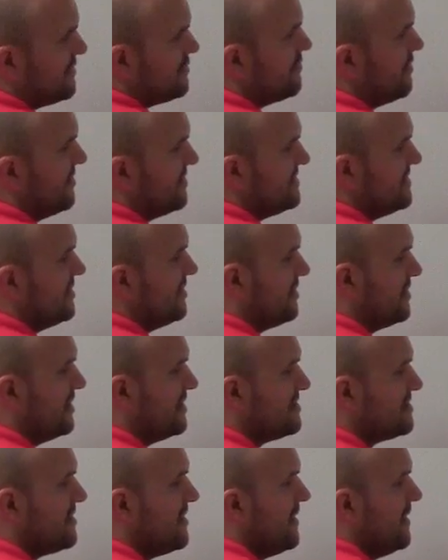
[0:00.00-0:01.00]
the square root is here,
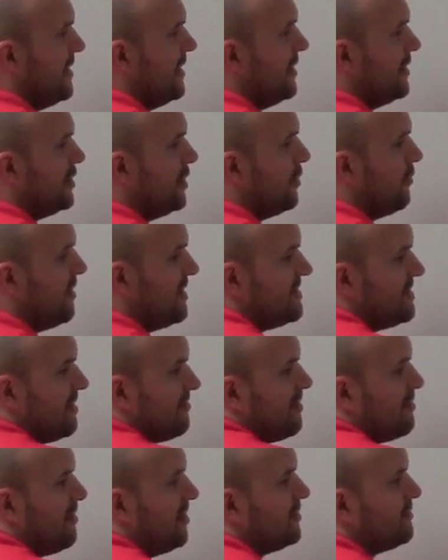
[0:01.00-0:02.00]
because you know, what
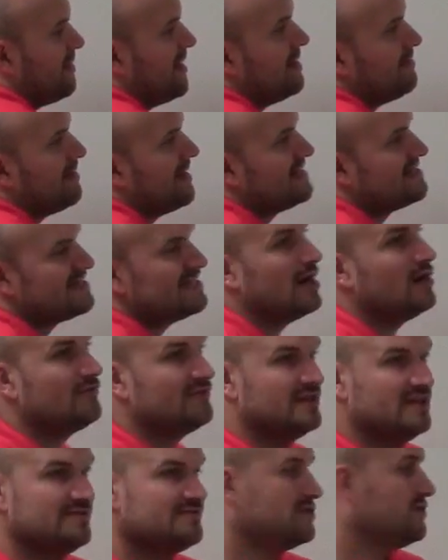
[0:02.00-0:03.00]
number multiplied by
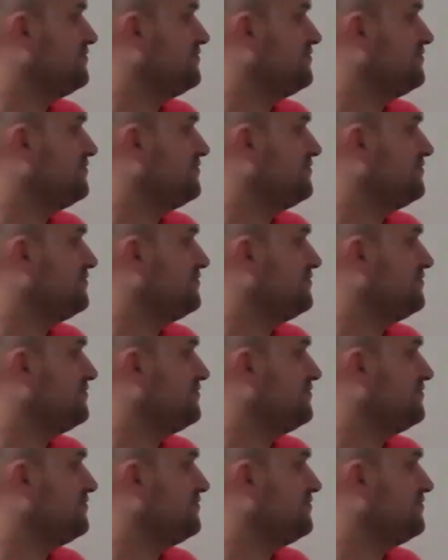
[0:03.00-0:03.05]
itself gives